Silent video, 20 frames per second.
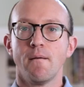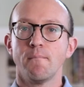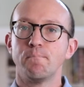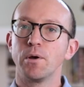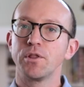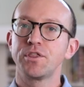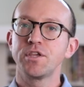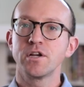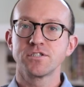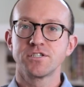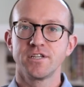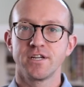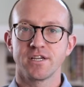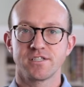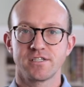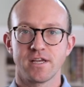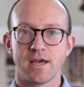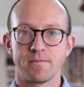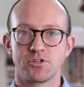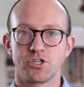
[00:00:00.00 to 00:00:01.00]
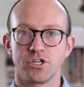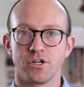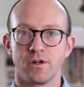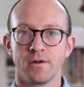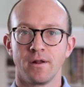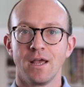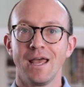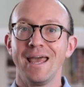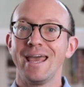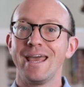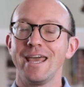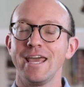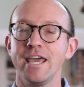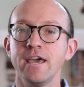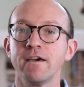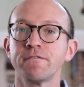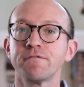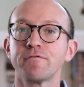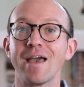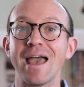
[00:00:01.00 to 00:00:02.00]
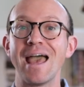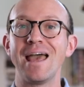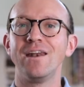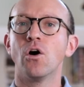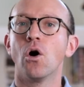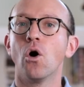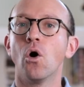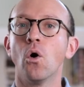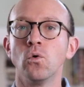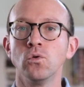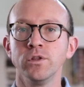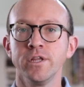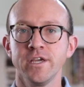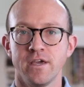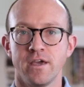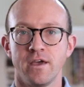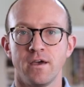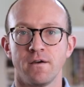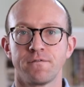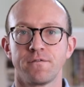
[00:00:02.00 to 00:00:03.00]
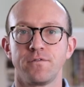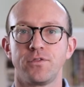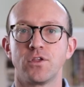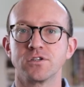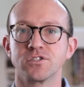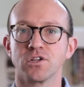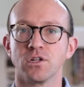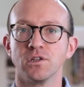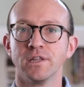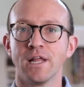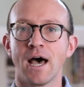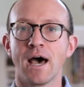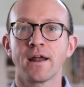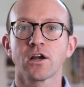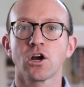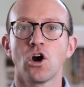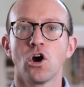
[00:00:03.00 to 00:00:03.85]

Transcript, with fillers: But there's an exception if and only if there's a lot of